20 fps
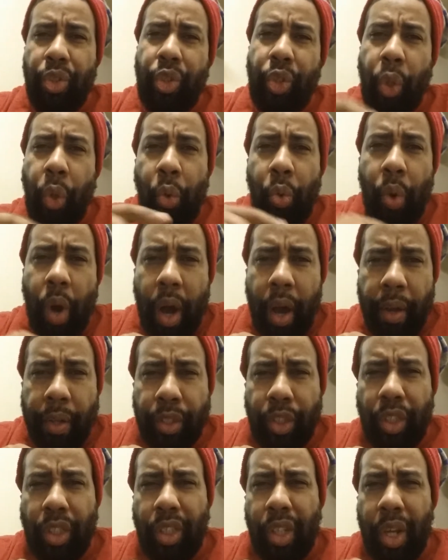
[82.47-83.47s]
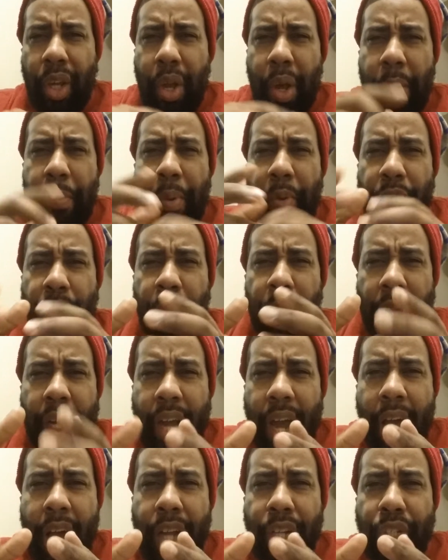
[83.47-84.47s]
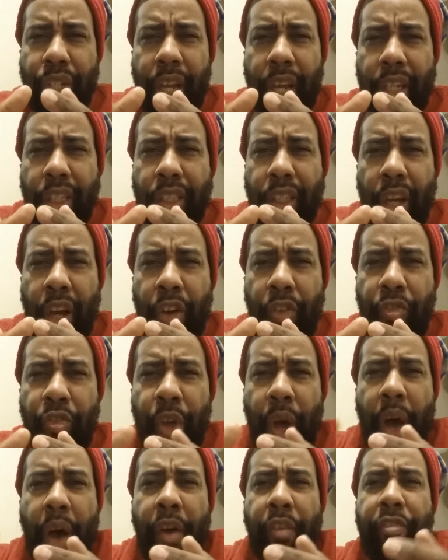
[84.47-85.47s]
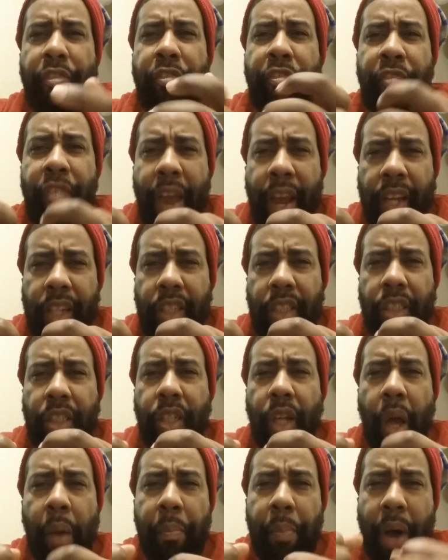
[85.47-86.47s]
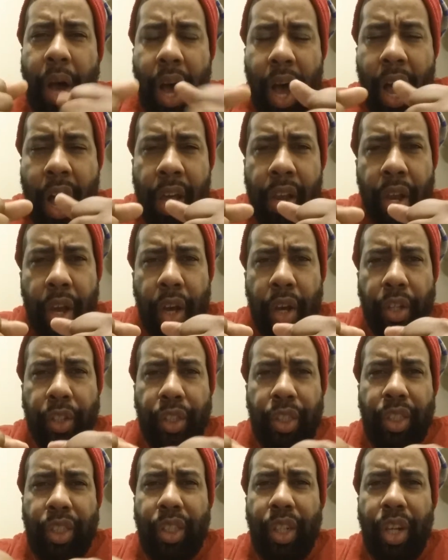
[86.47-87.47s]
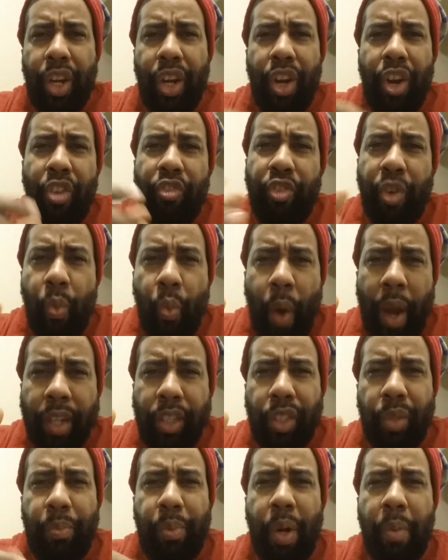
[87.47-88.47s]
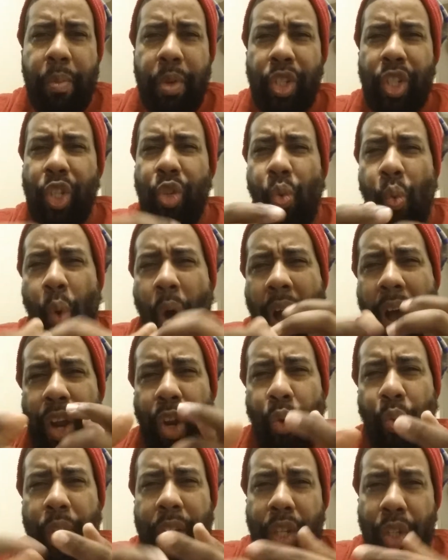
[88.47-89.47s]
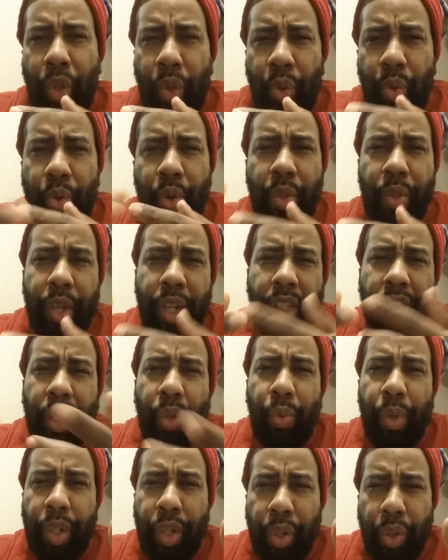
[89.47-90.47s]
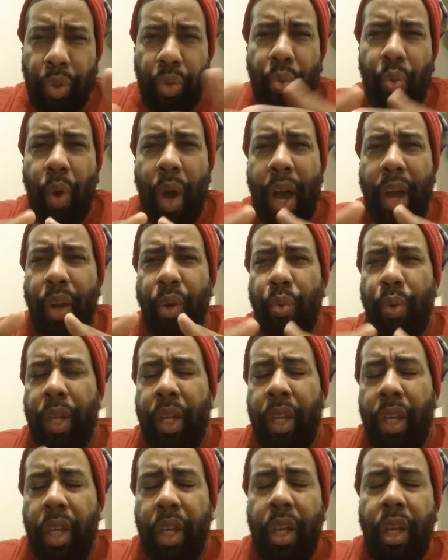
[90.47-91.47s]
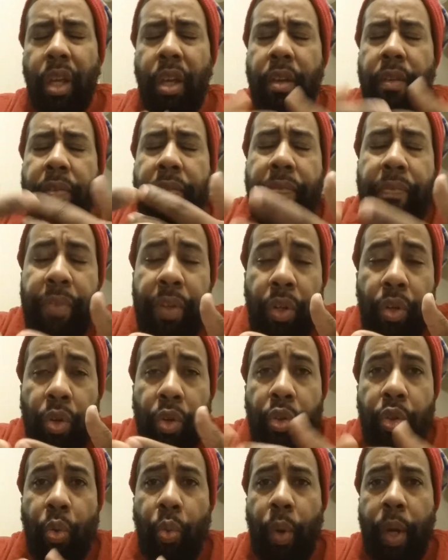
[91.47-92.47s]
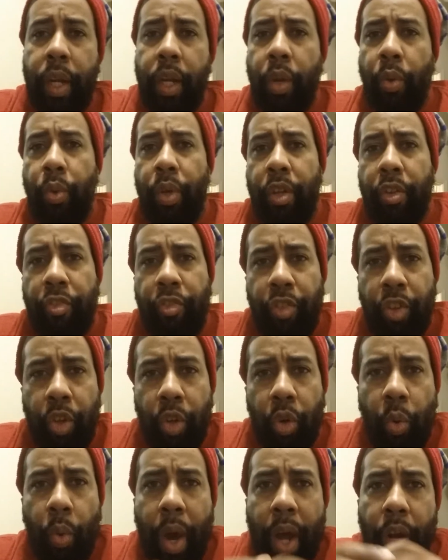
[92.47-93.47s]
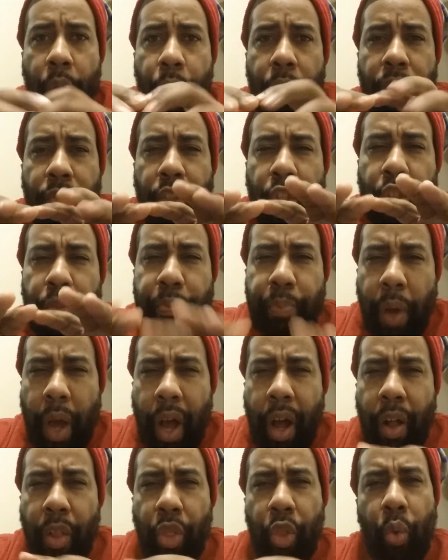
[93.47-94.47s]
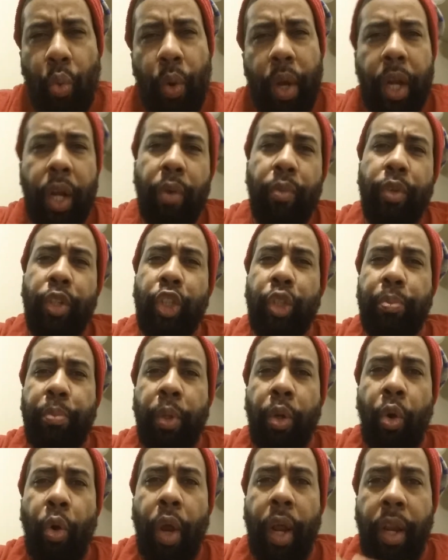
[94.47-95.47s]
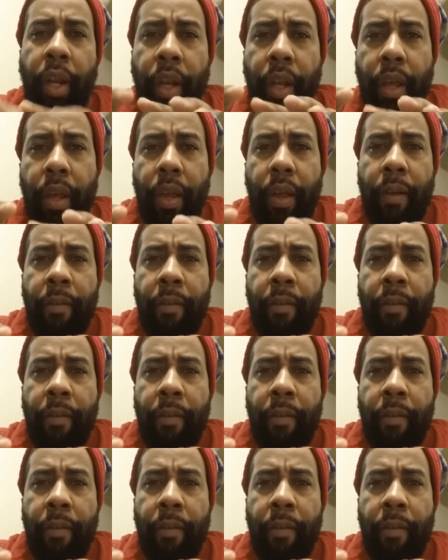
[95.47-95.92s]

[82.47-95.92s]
to us, but from the context of the effects upon us from white supremacy. Why do we do the things that we do? Why do we feel the way that we feel? Why do we respond the way that we feel? And